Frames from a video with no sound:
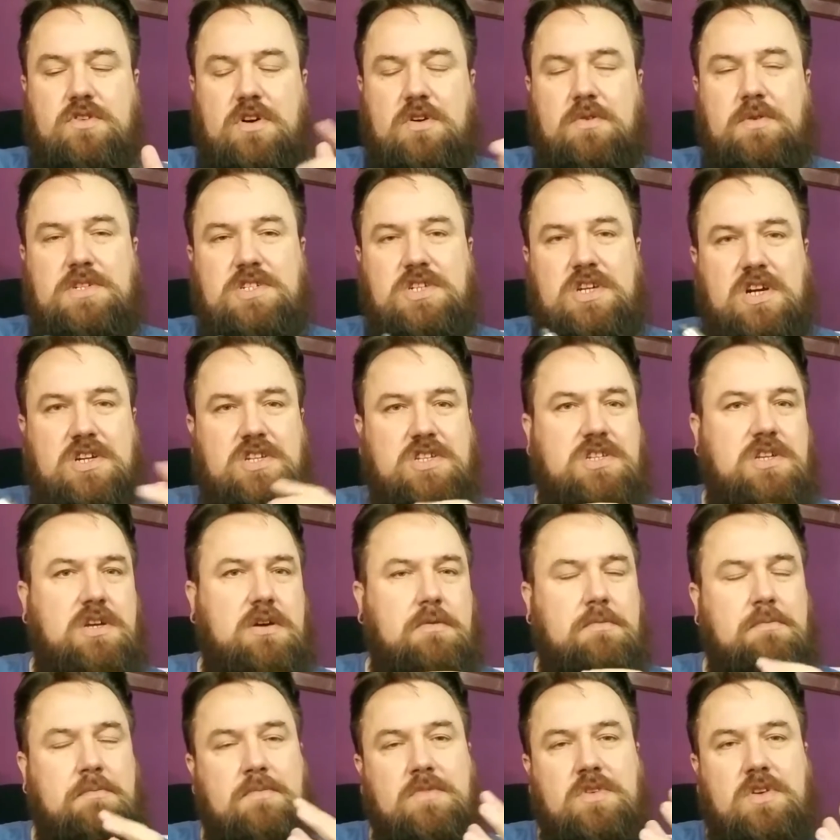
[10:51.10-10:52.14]
adjust
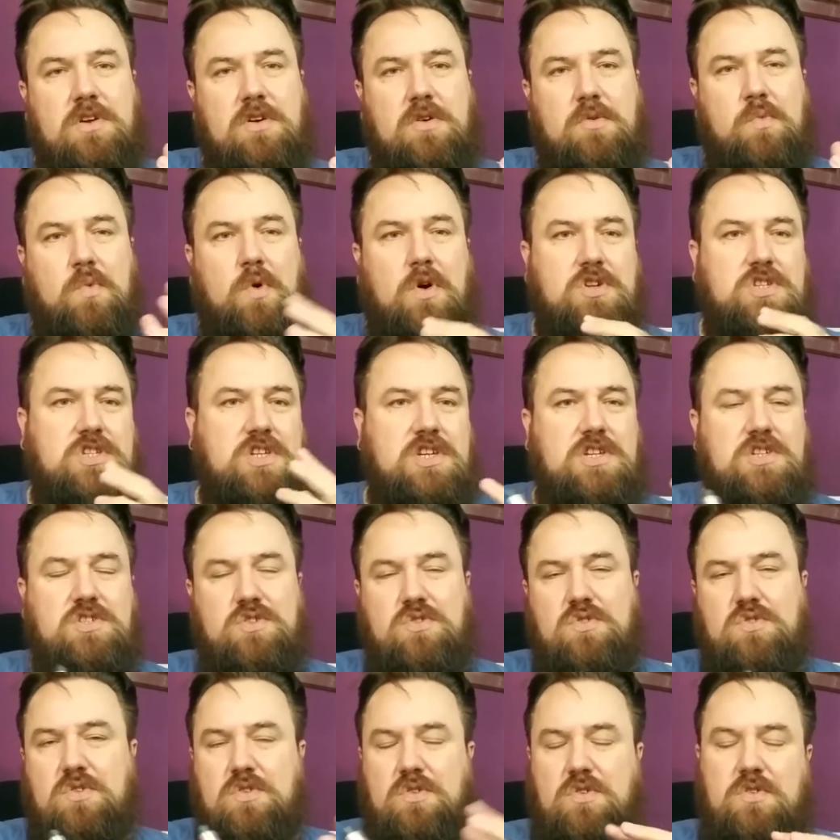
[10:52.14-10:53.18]
your wattage
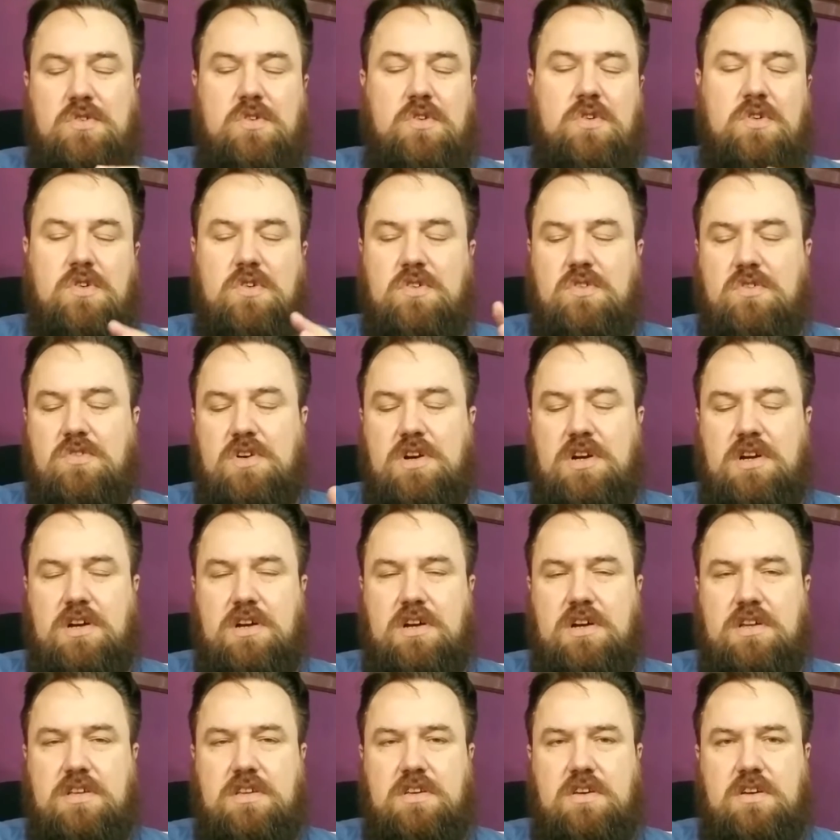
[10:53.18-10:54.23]

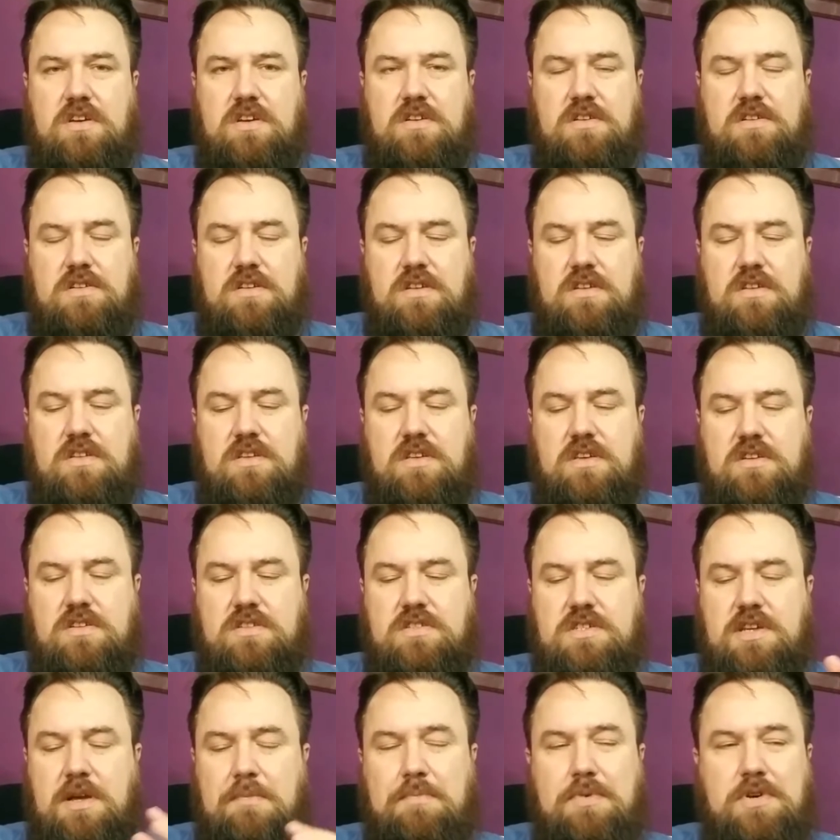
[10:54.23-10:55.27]
or your
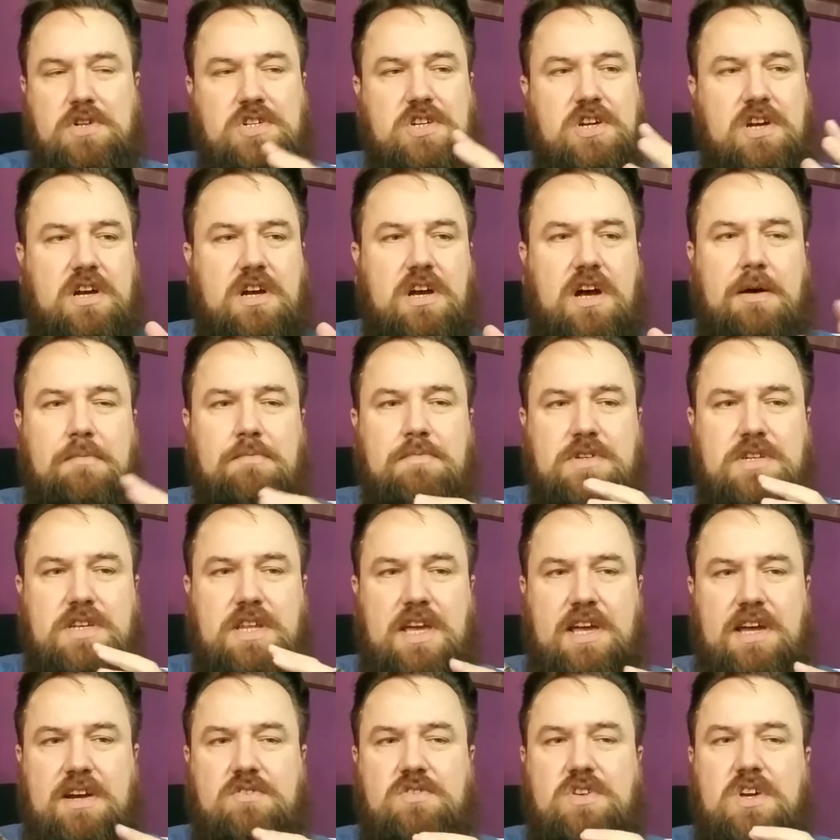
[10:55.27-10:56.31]
temperature up and
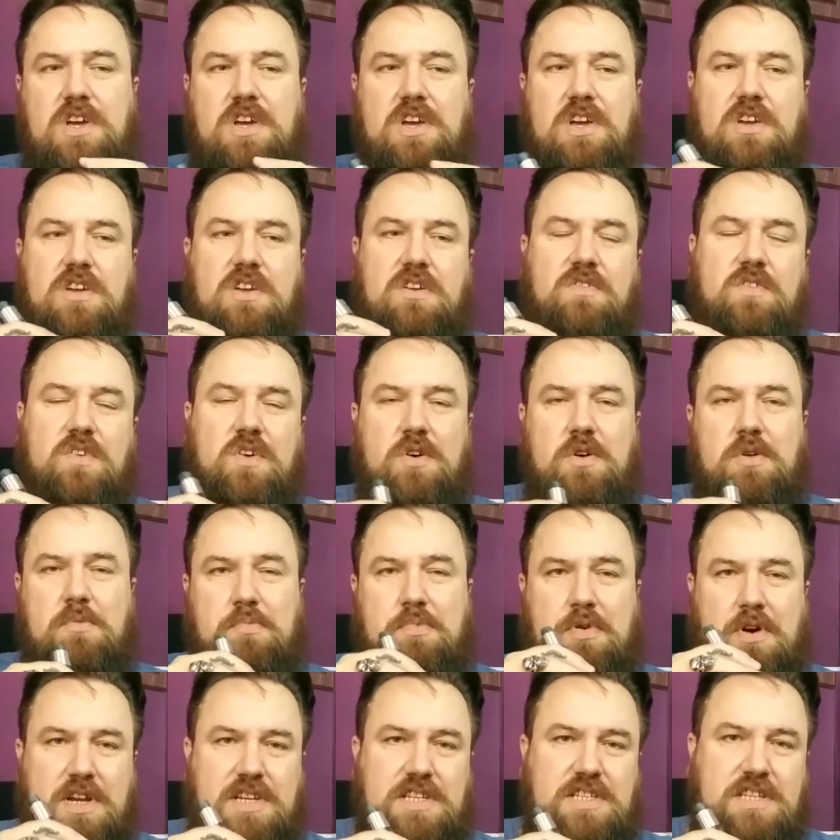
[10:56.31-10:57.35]
down. You've got to
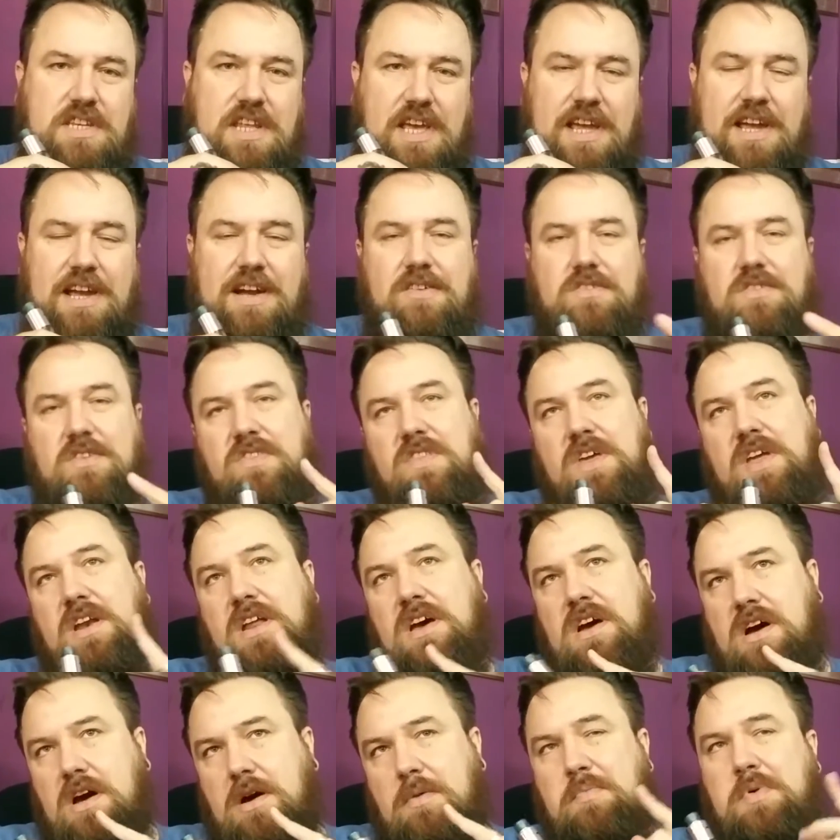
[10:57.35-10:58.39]
press down and then
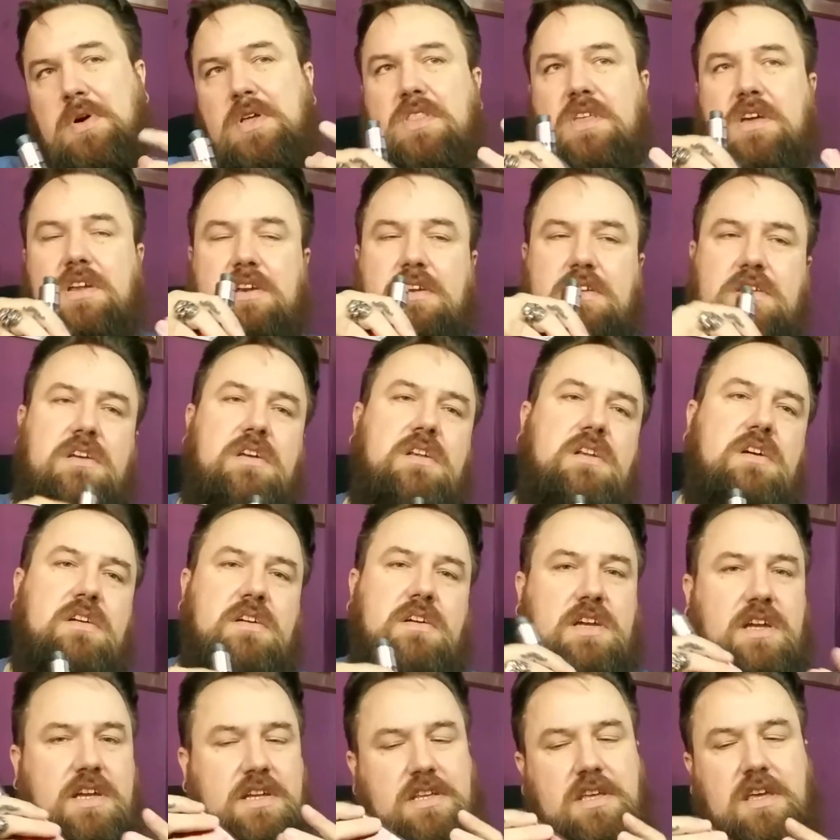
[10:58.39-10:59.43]
up, and then, you
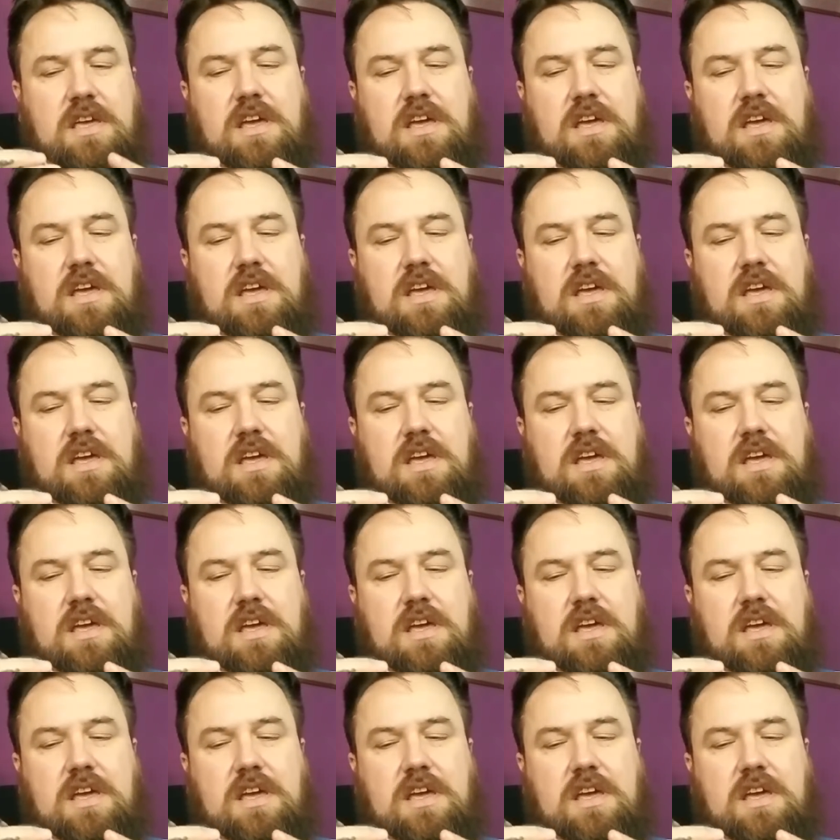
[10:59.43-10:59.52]
know,